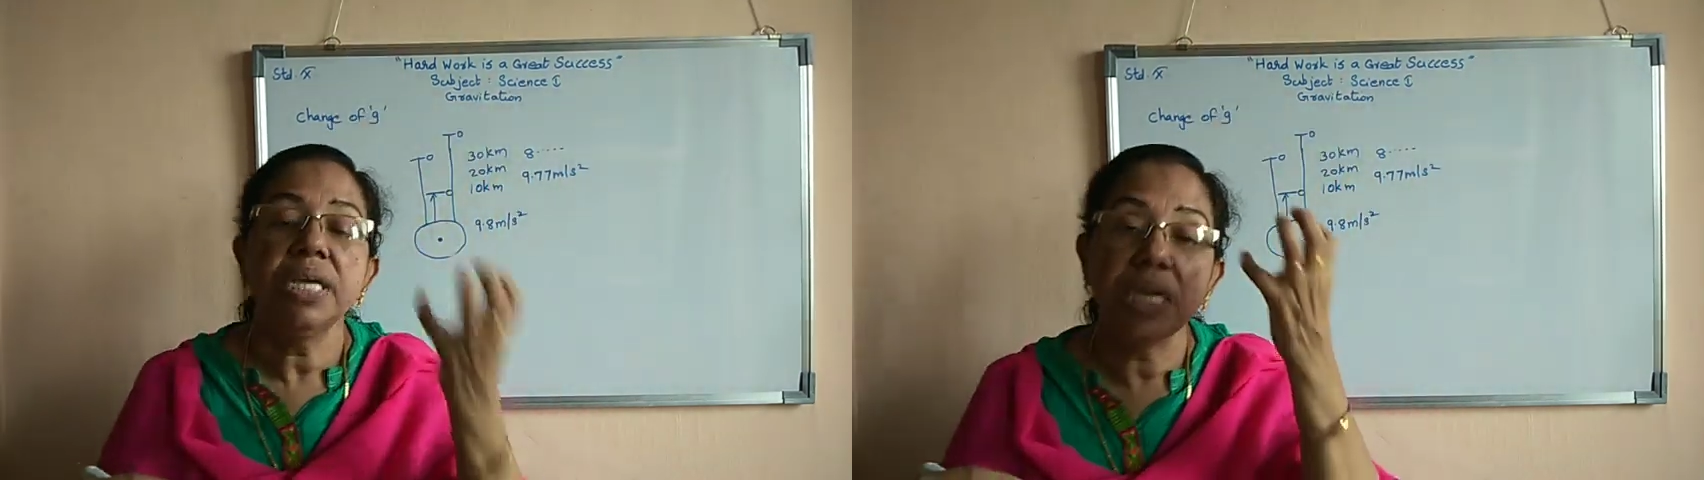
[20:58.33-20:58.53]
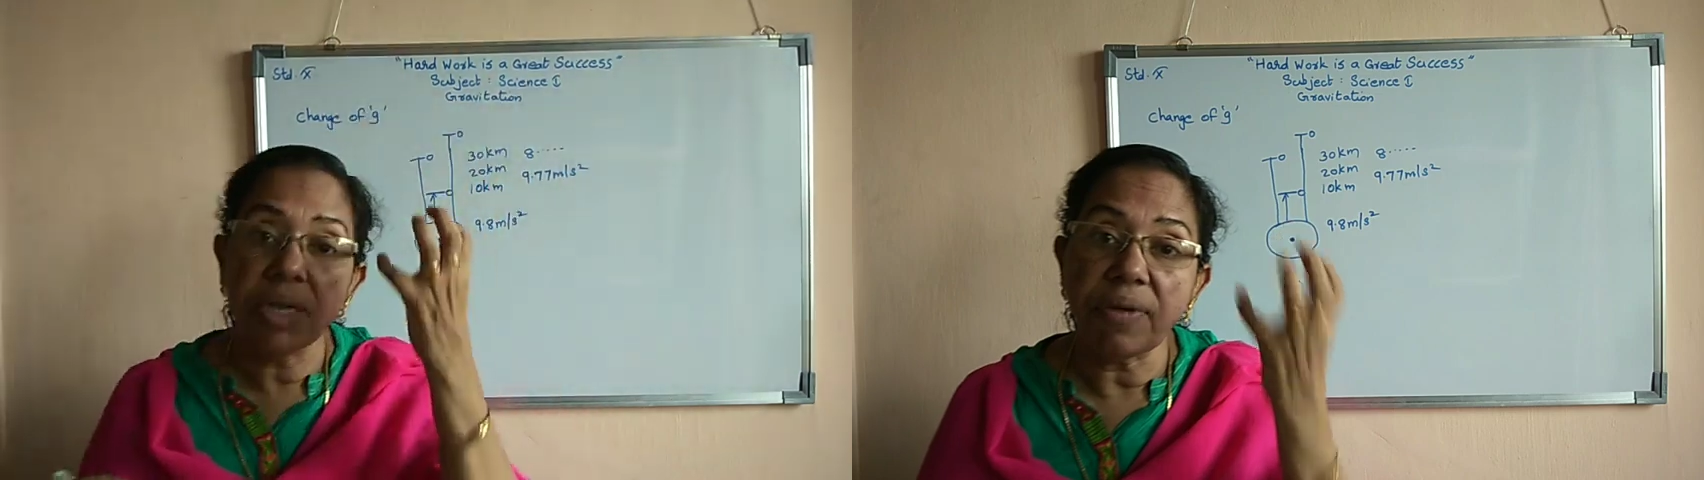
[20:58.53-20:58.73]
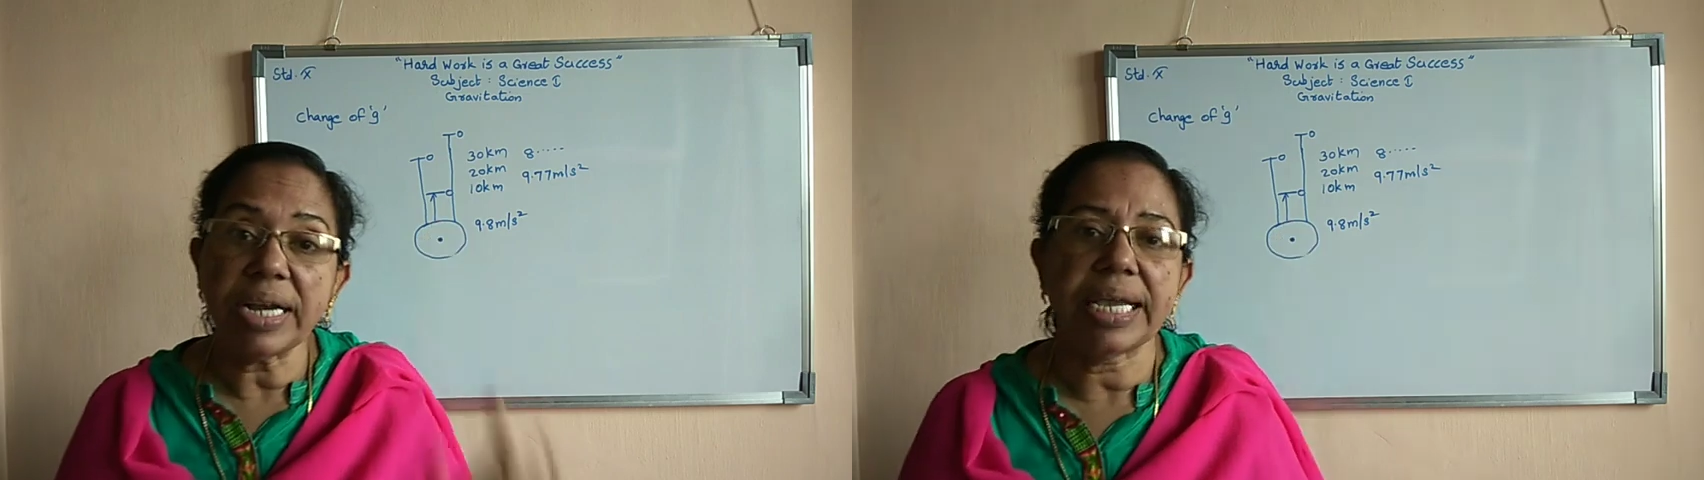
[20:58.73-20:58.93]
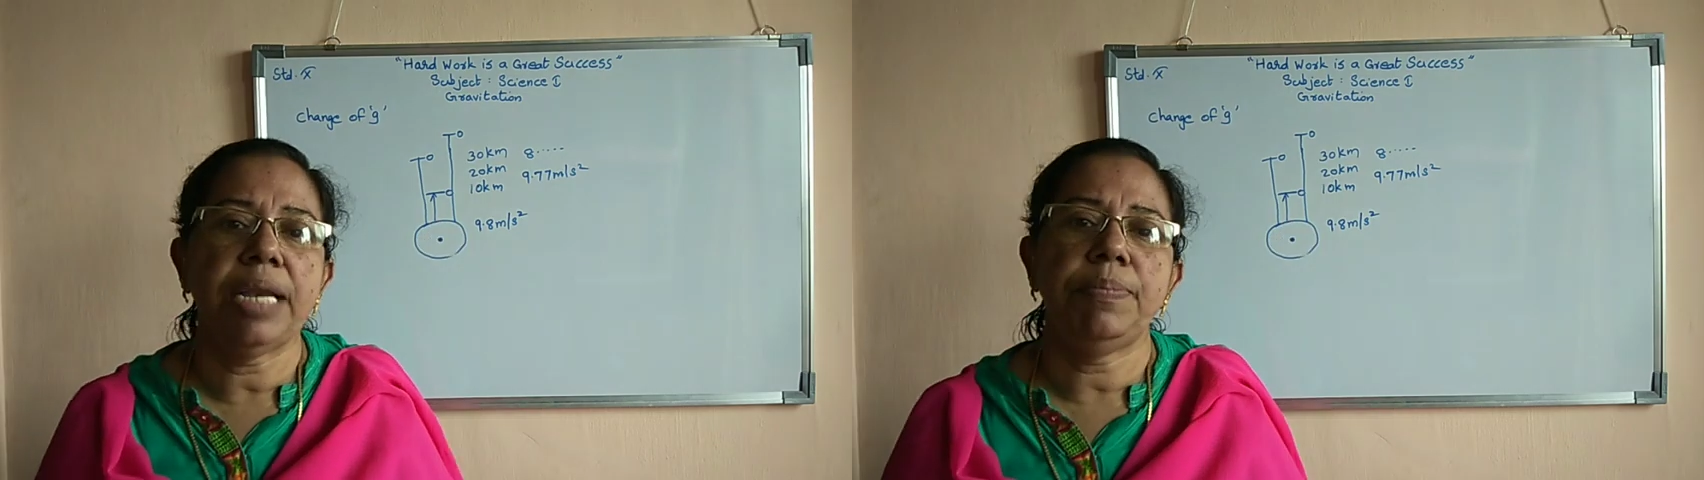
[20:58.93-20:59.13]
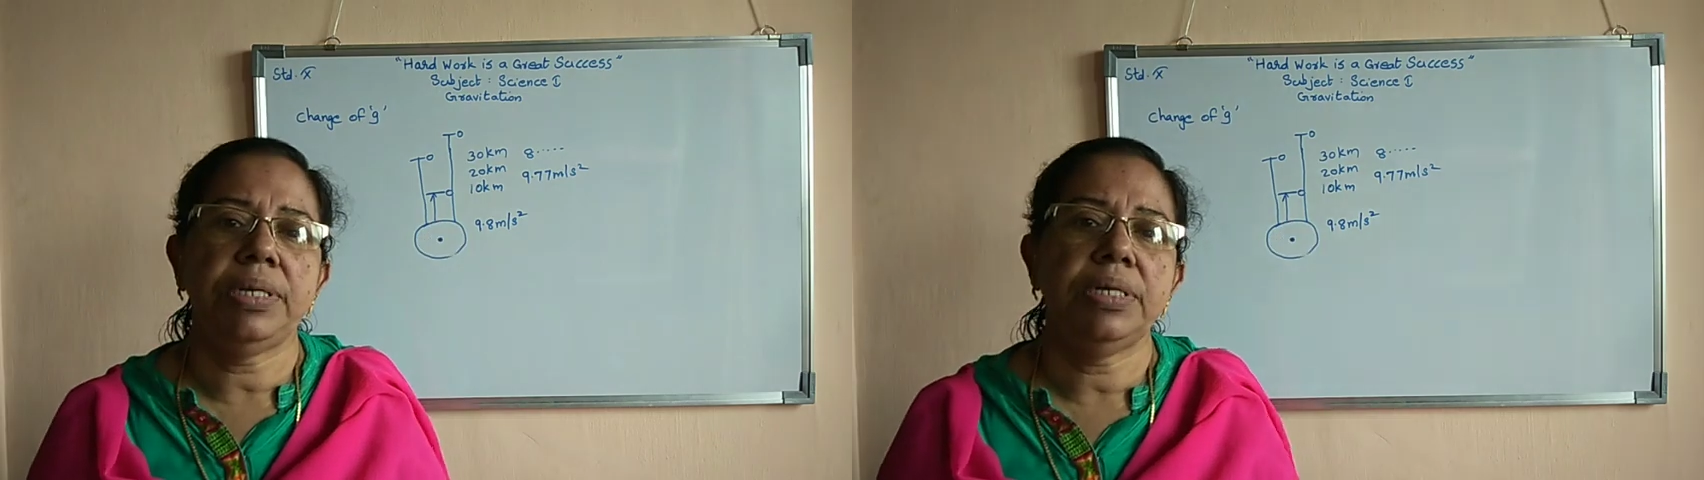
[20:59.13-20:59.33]
even
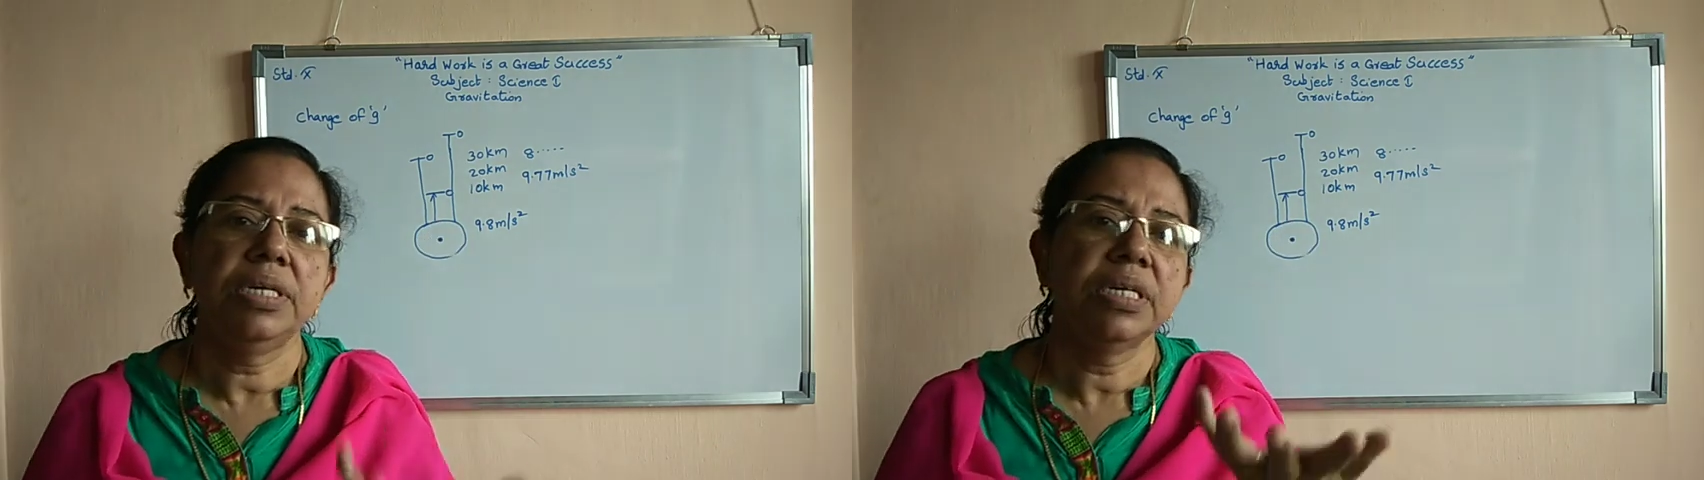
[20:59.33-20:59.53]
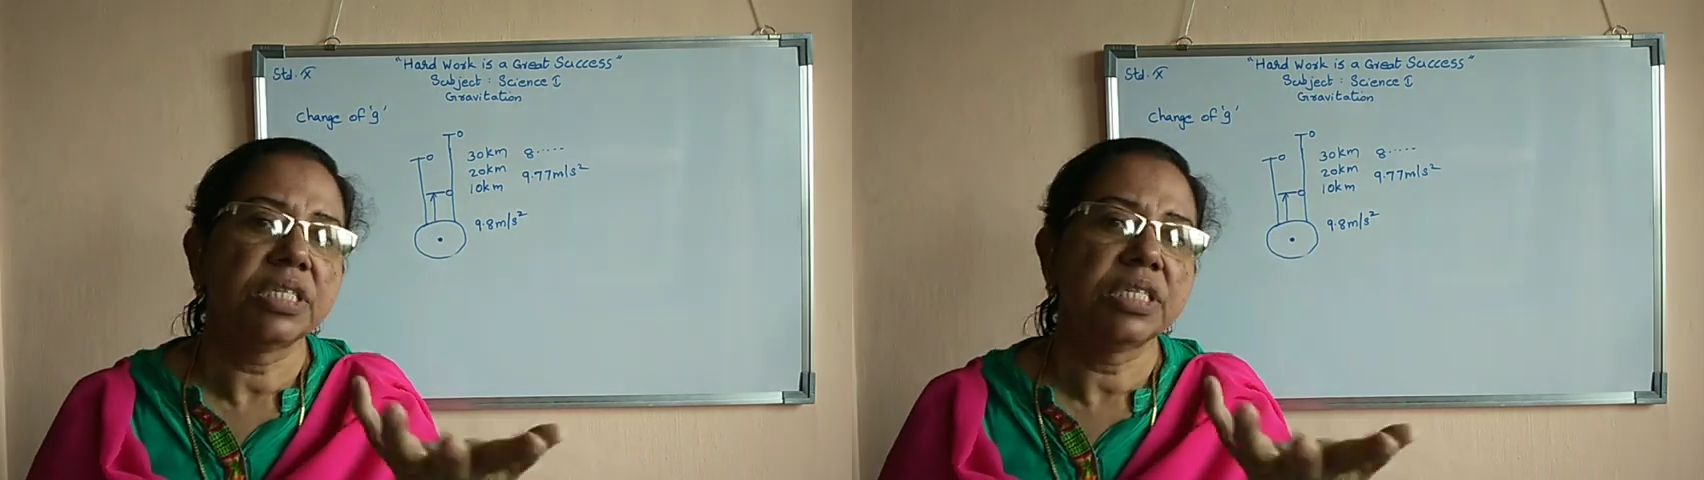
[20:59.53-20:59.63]
can be